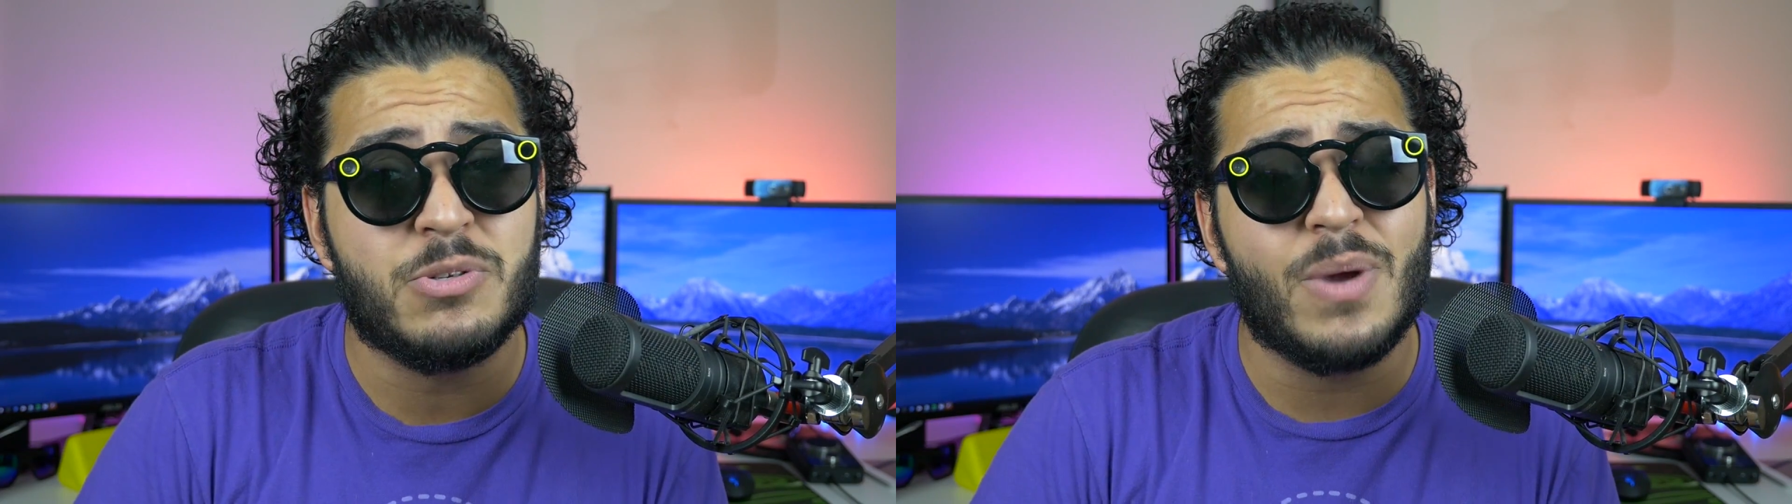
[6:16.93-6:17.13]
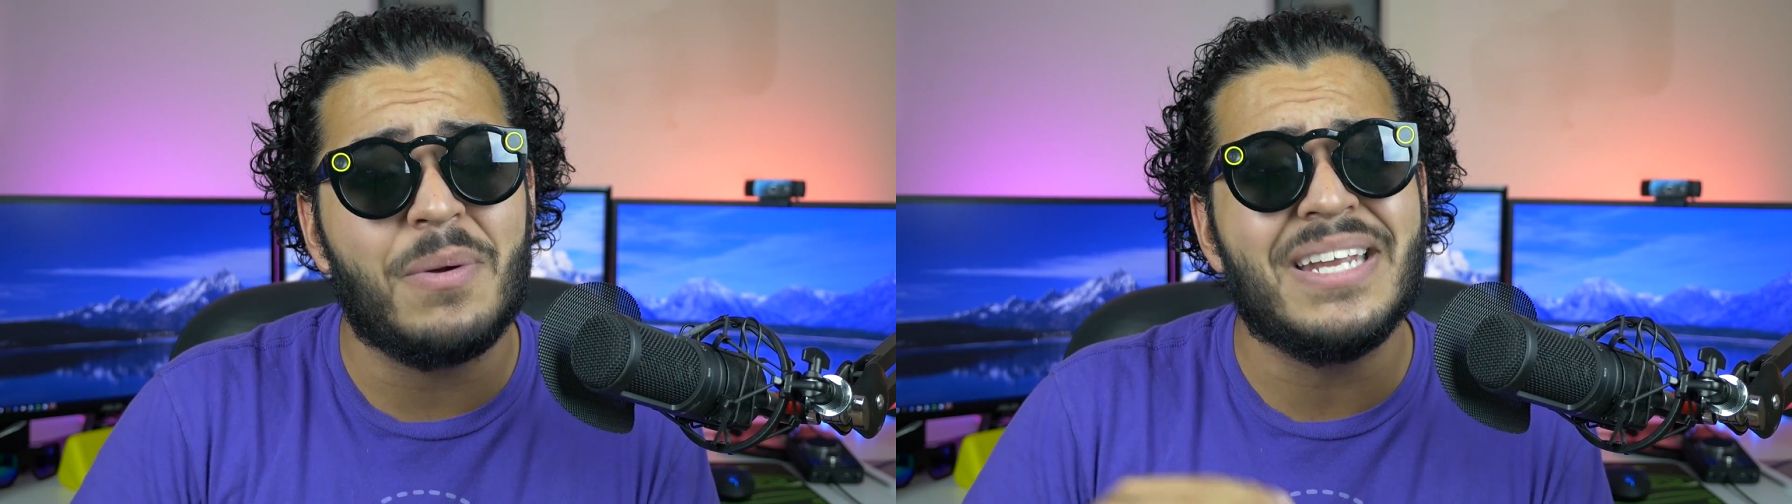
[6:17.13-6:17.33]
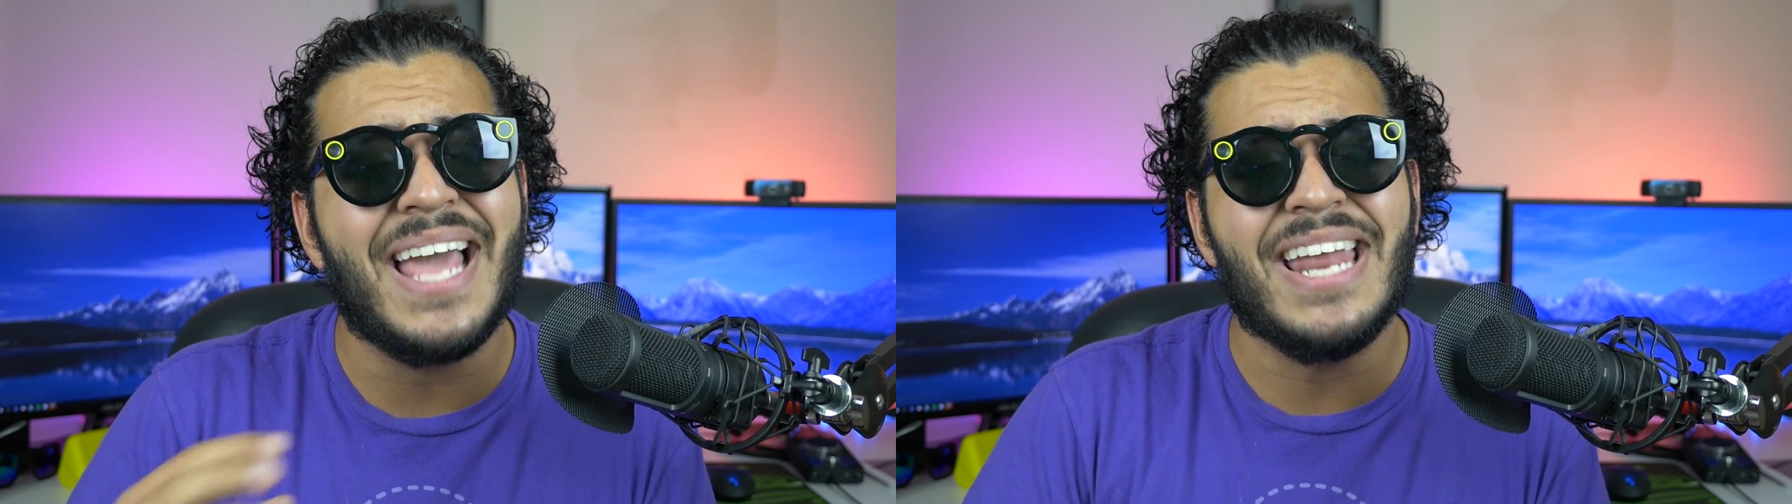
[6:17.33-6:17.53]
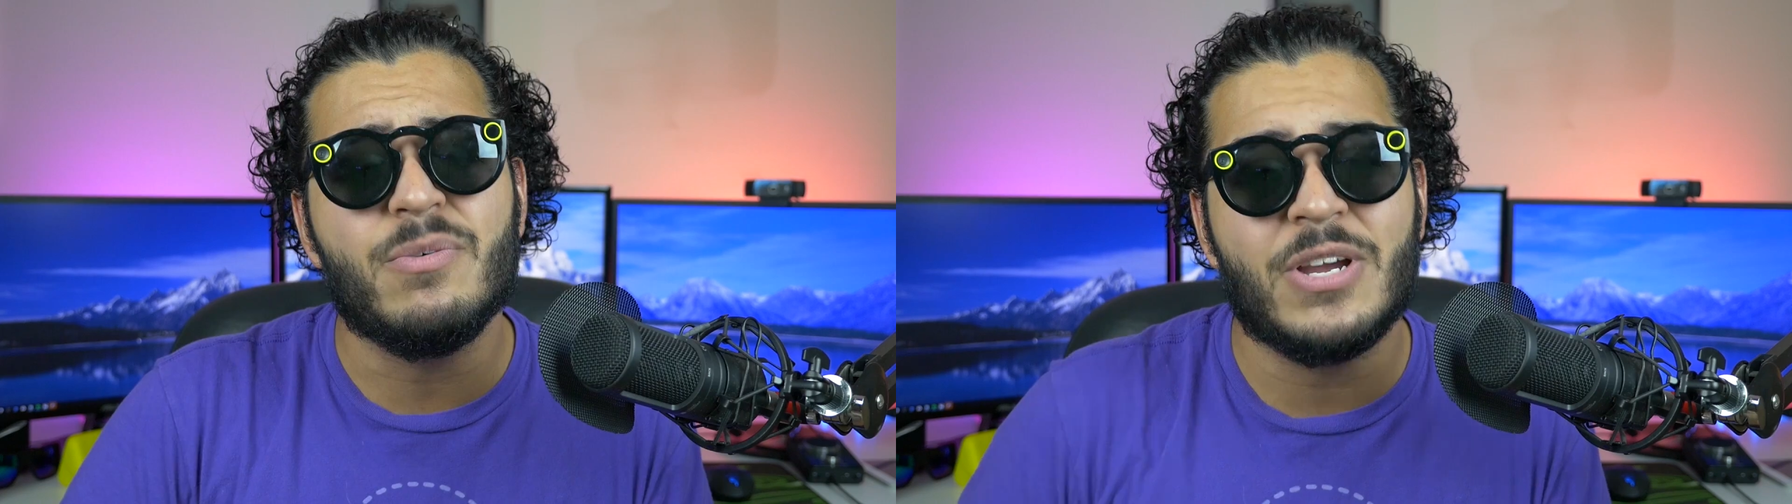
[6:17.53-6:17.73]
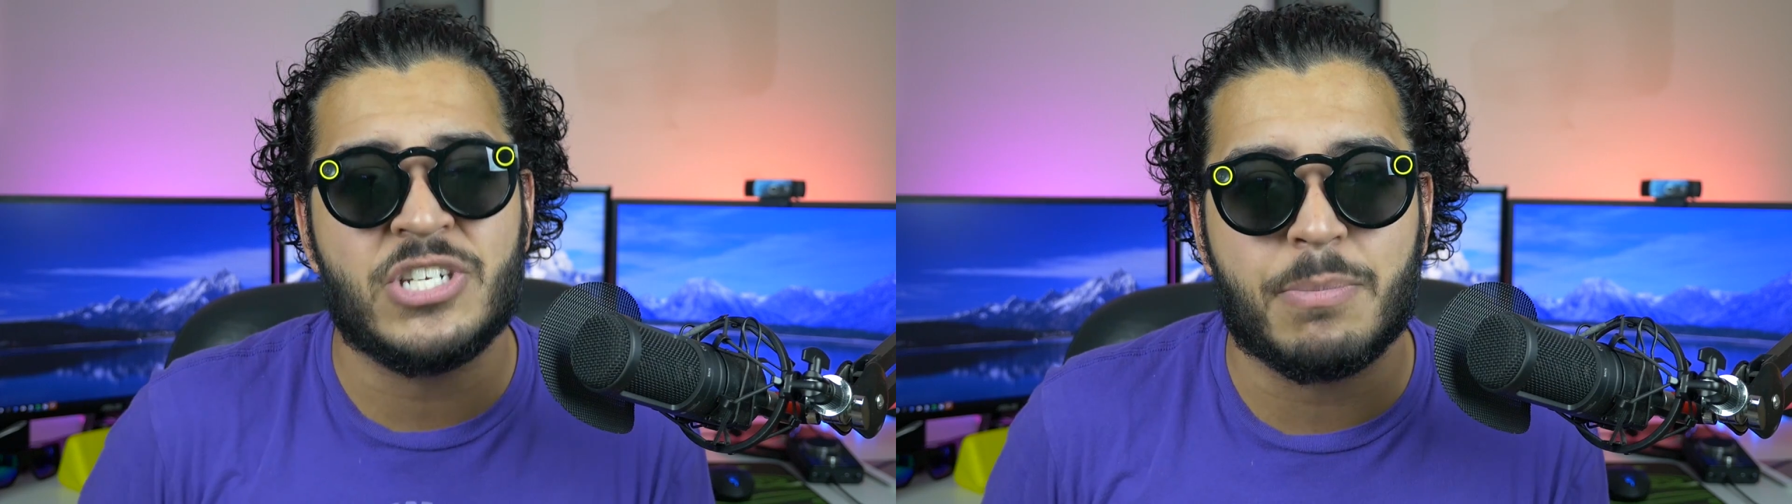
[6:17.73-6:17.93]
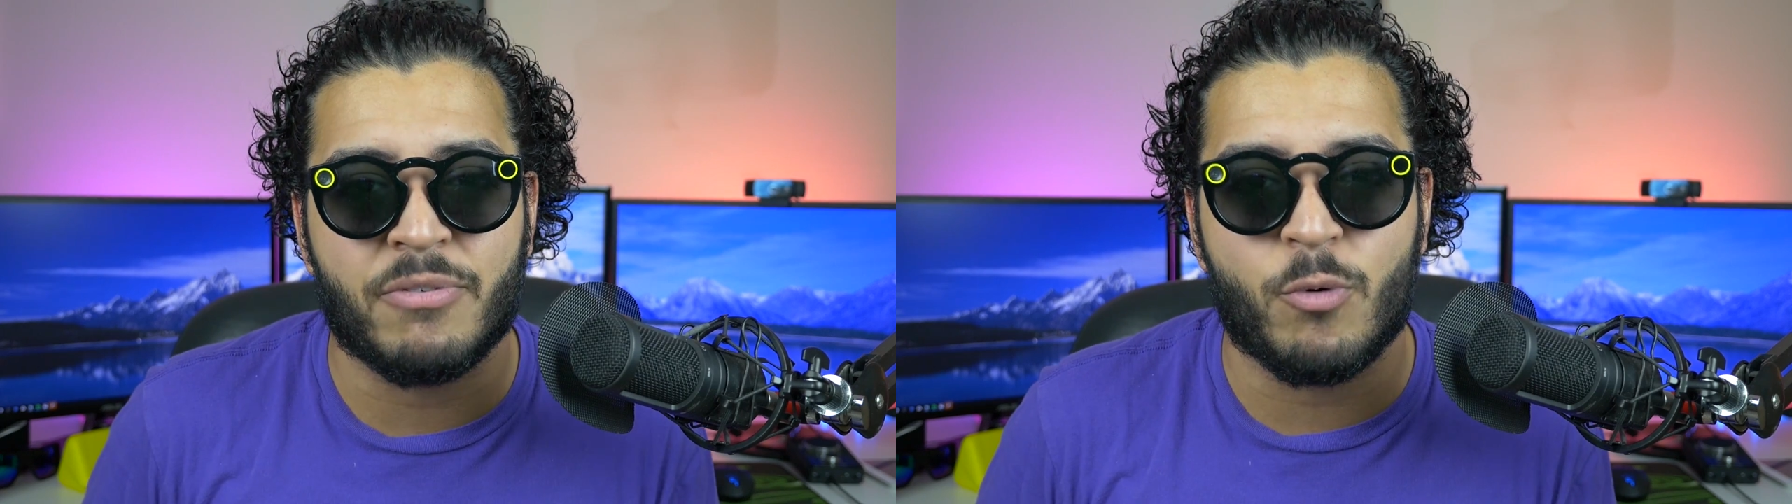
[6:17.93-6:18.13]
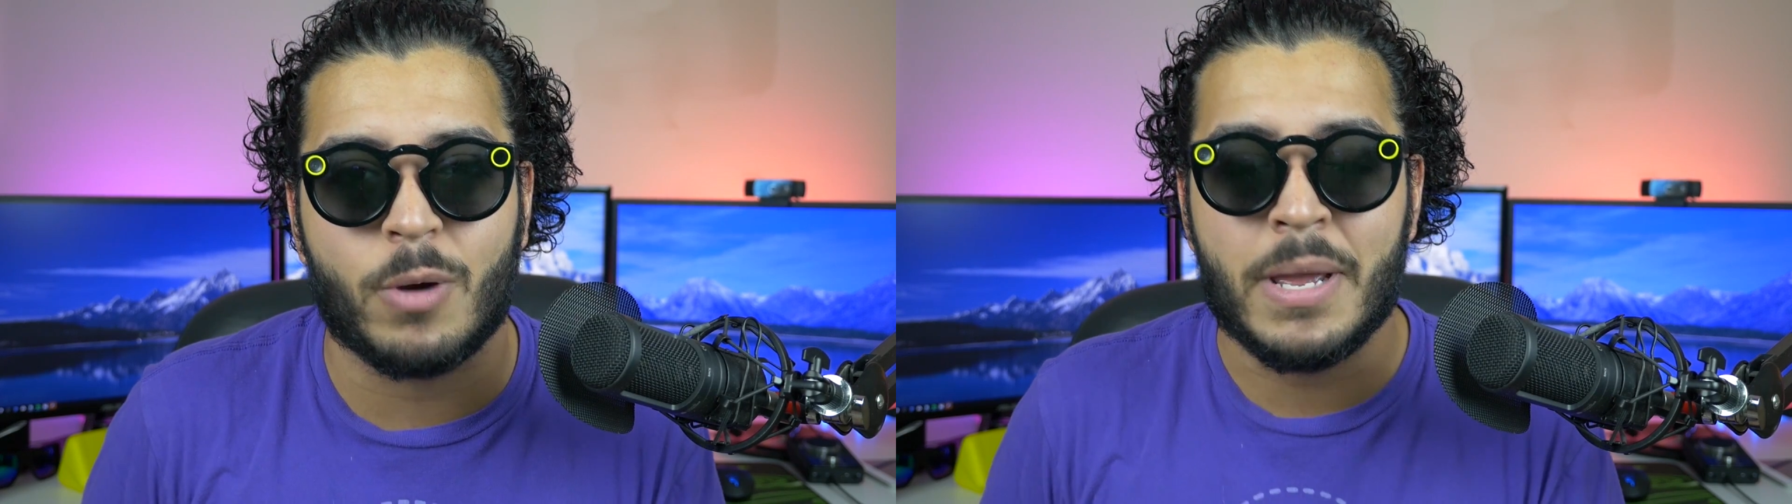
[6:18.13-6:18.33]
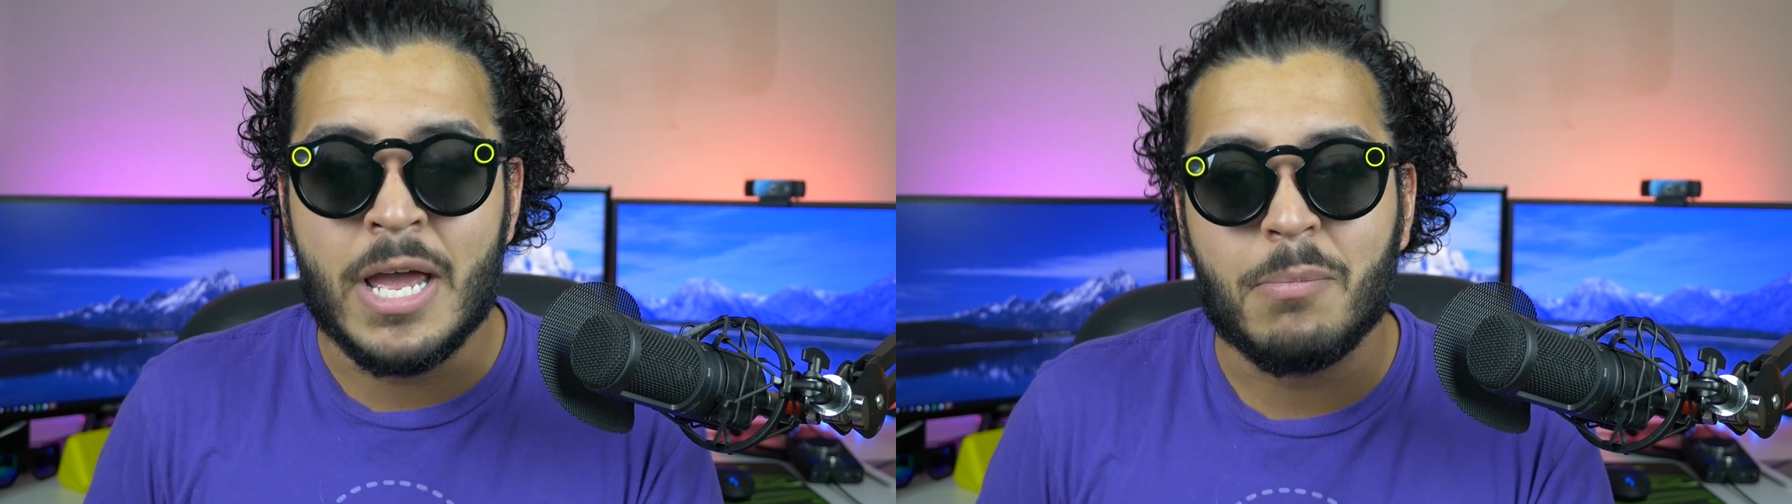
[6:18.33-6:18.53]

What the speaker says: you out in any way, shape, or form,